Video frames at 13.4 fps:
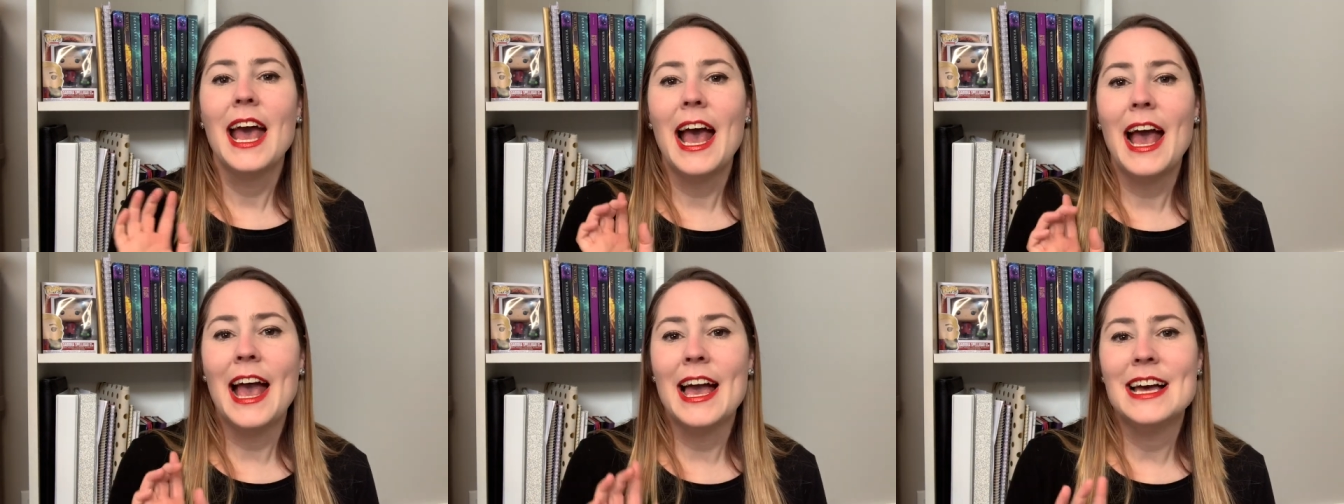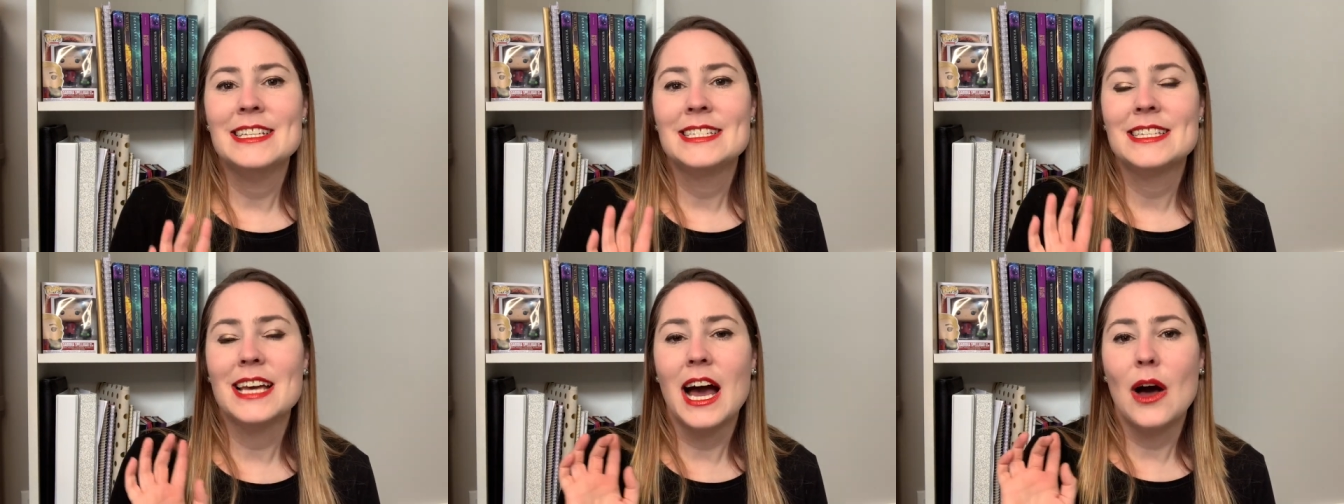
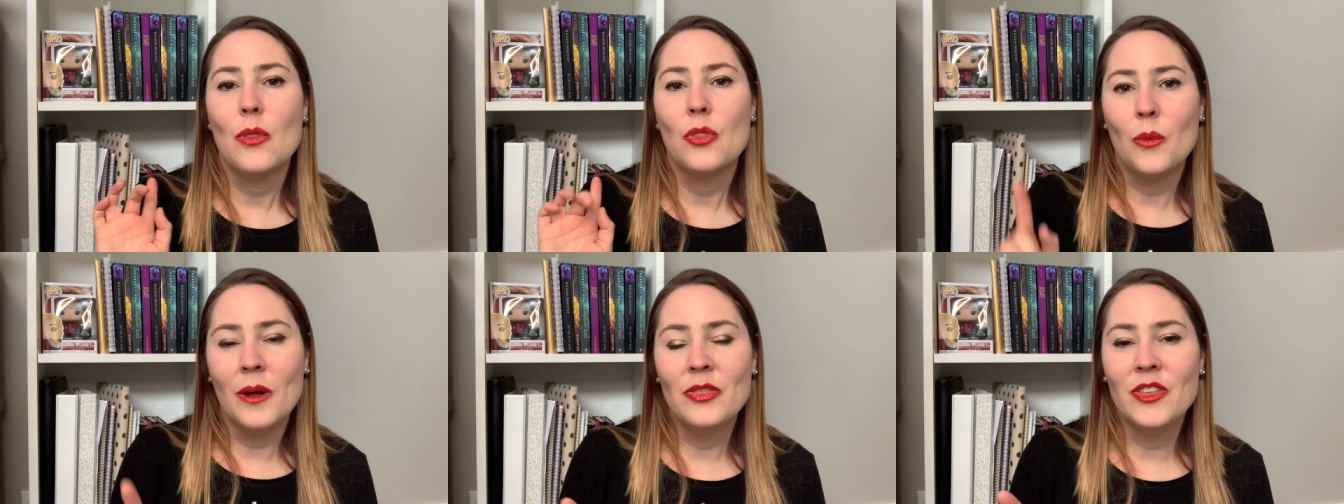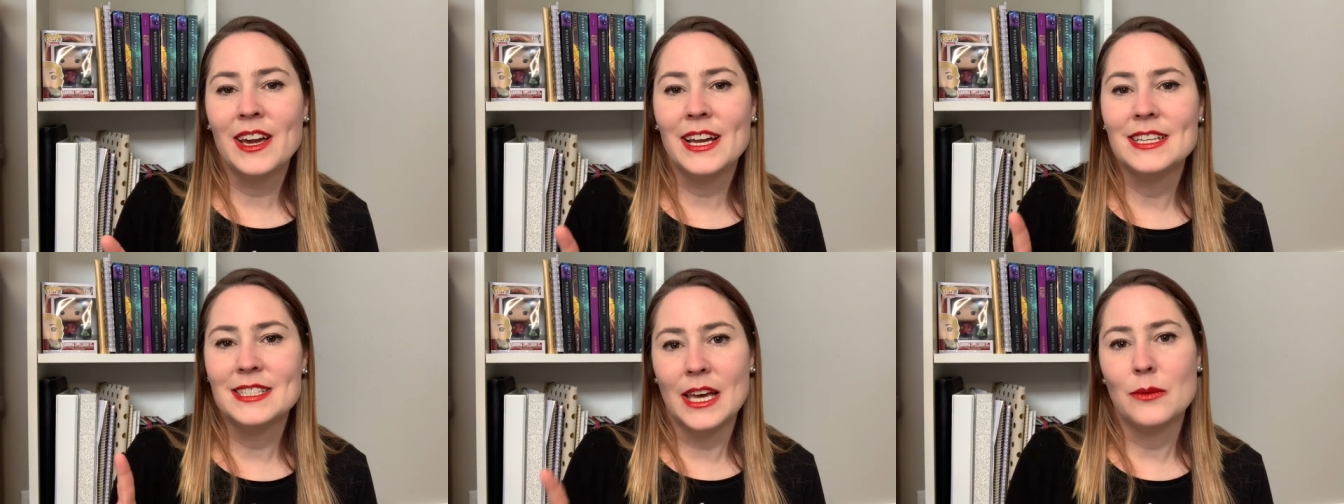And the one thing
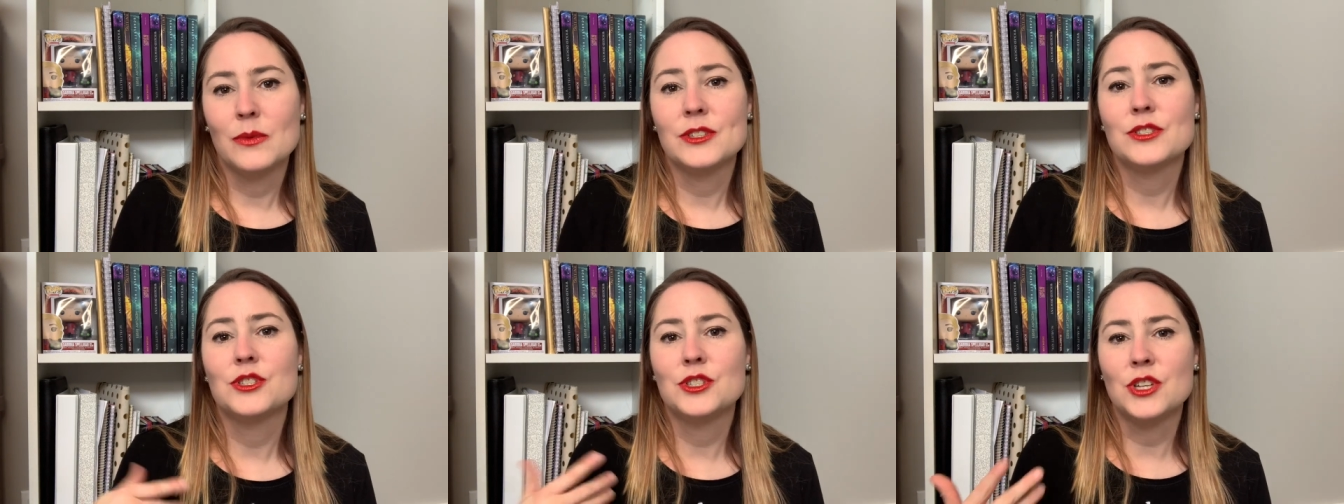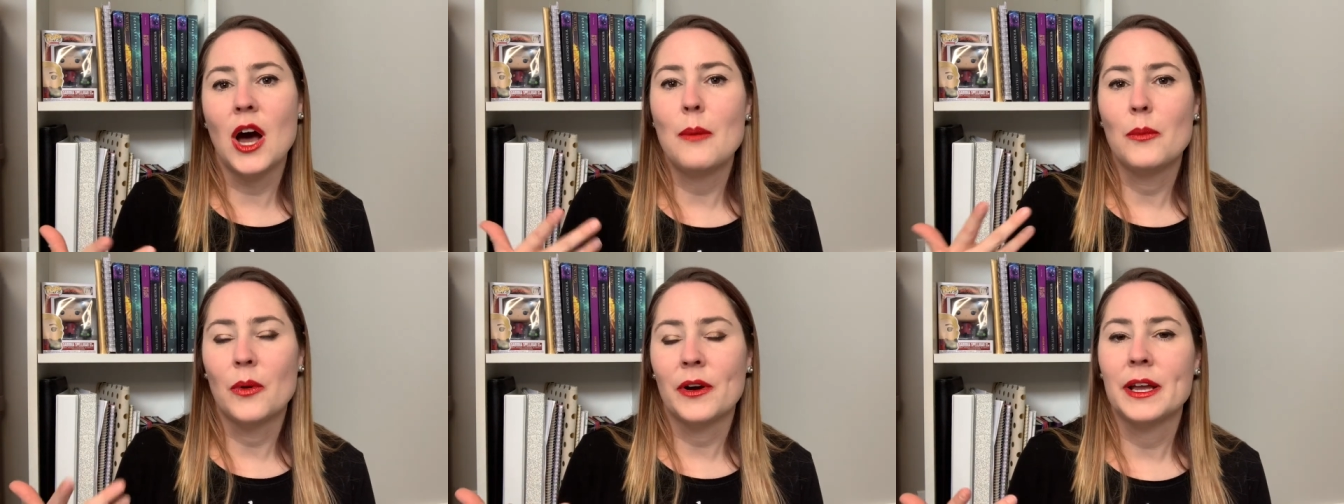I said was to
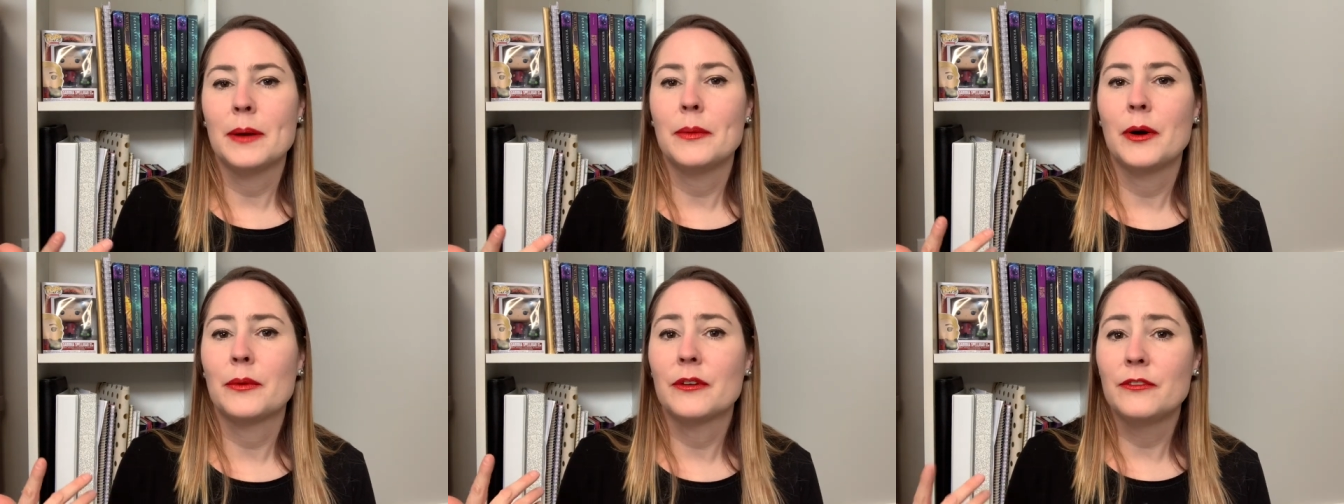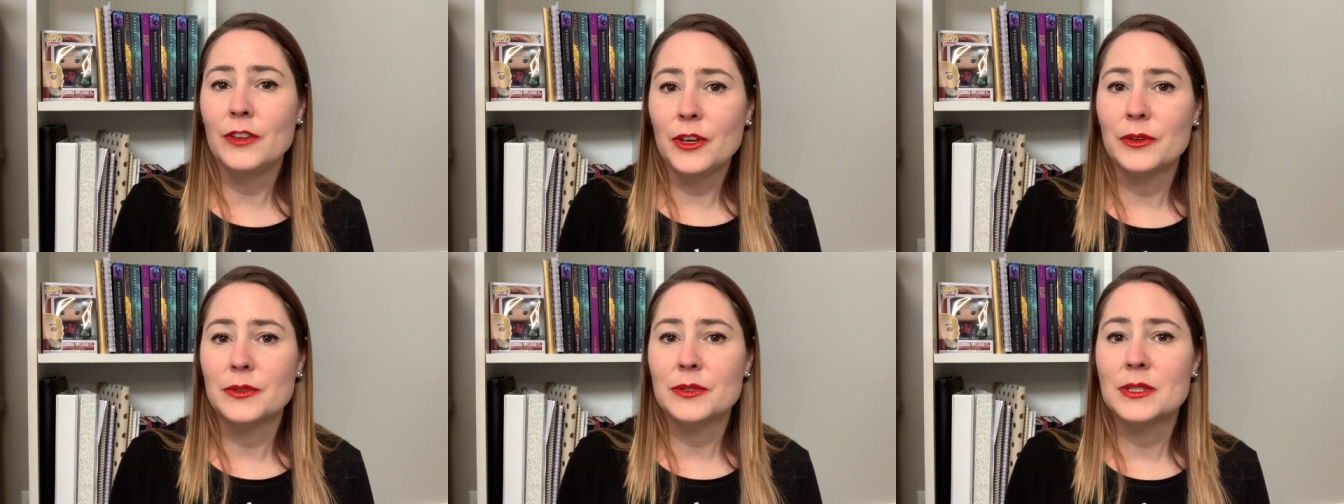stop worrying about
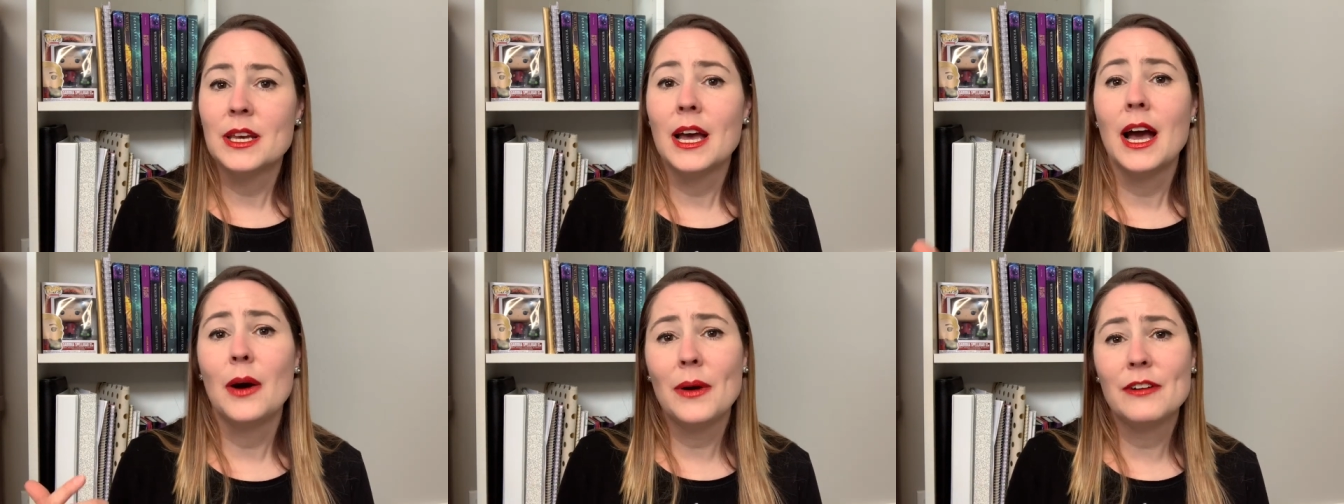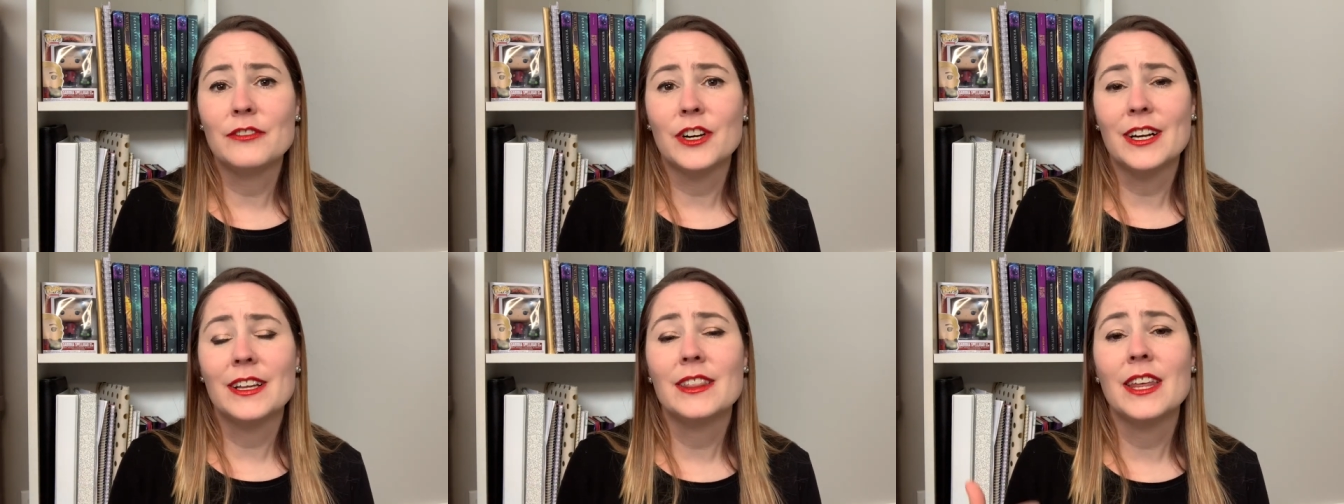reviews.
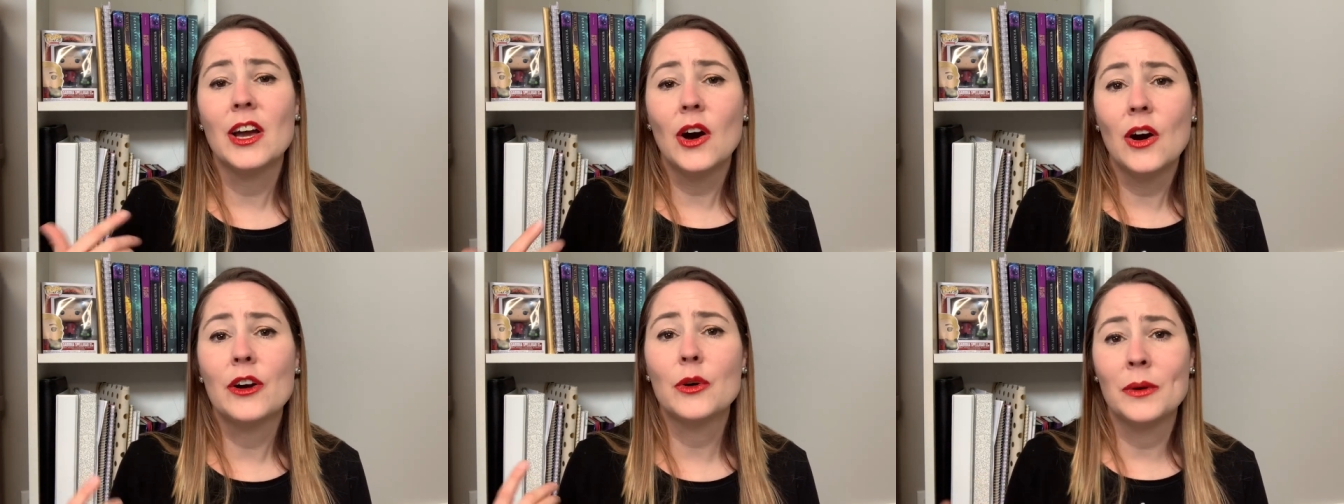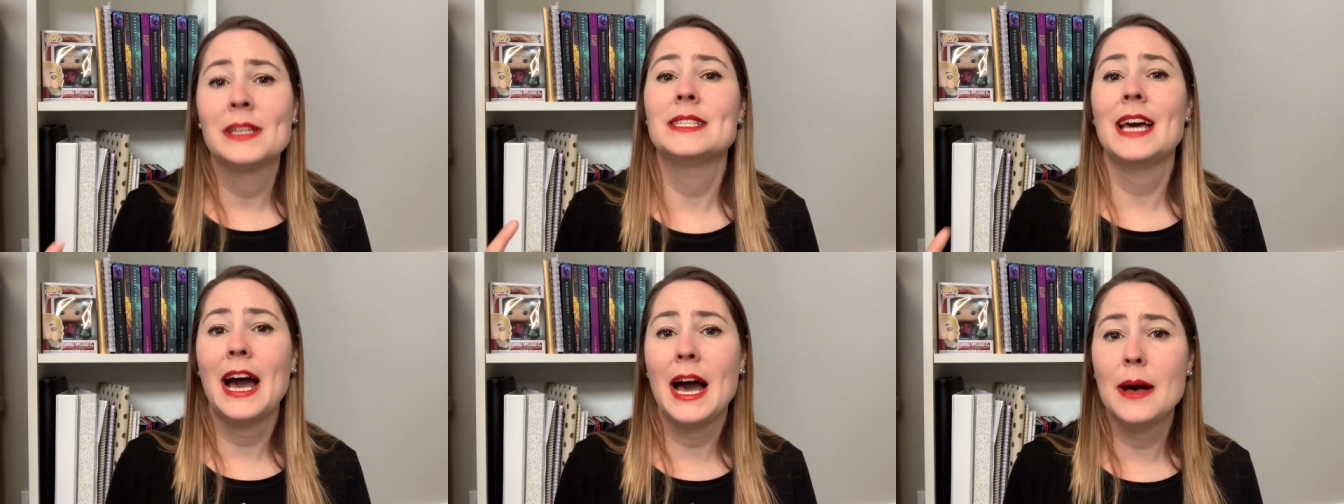However, they are going to
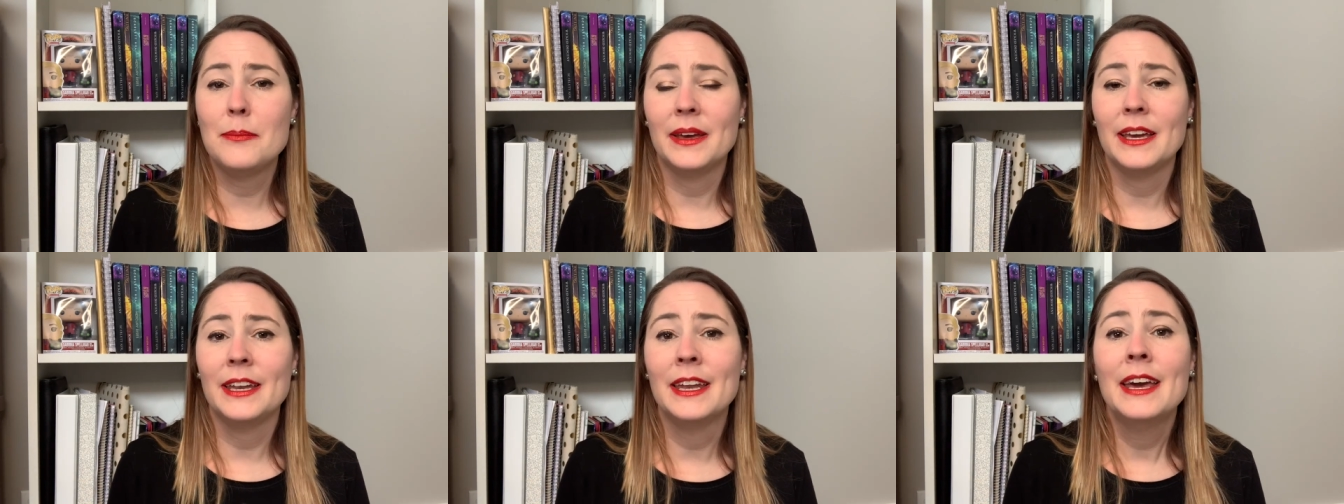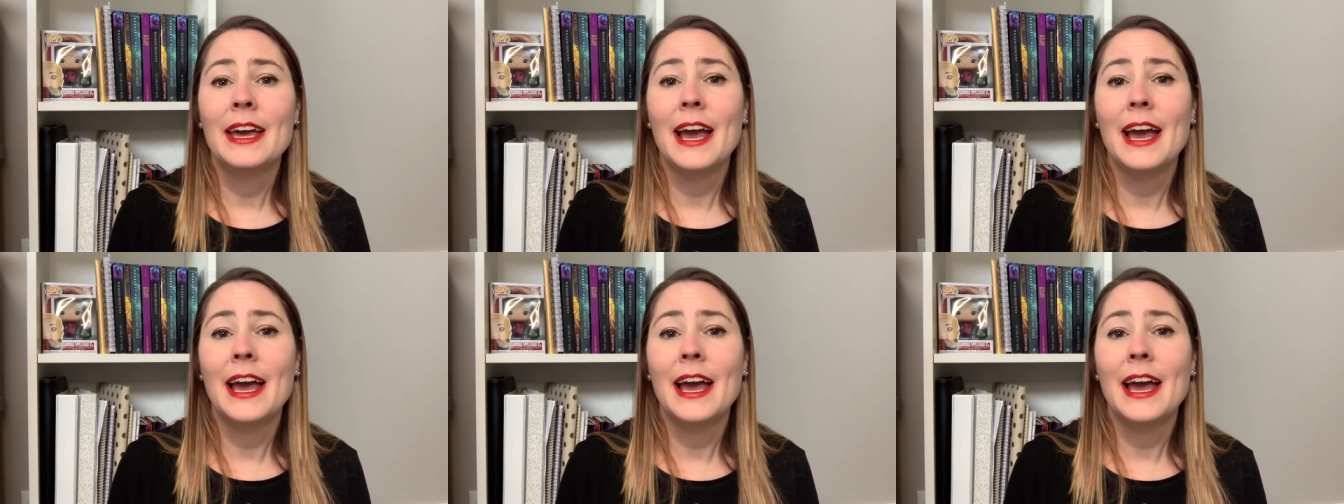happen.